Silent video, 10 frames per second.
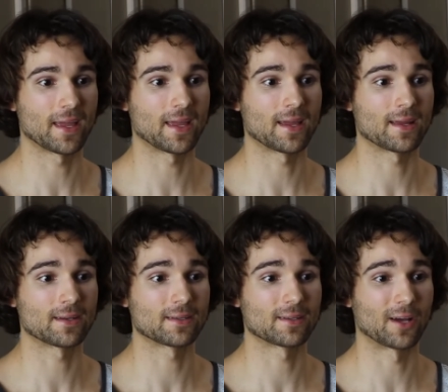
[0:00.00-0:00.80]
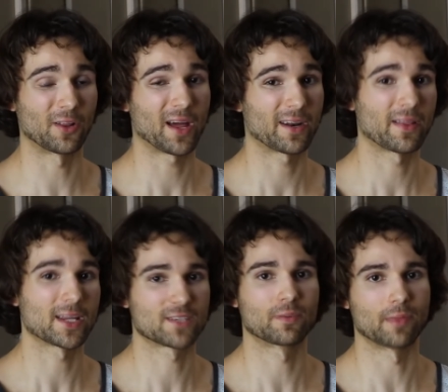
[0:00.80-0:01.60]
and a lot of
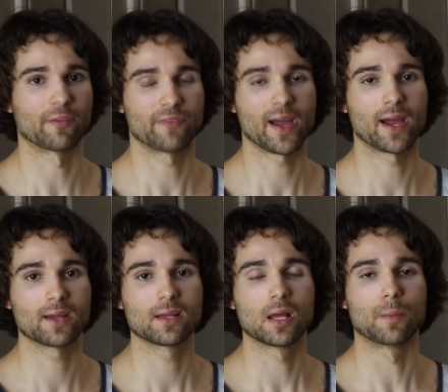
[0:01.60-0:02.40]
that's from the fat.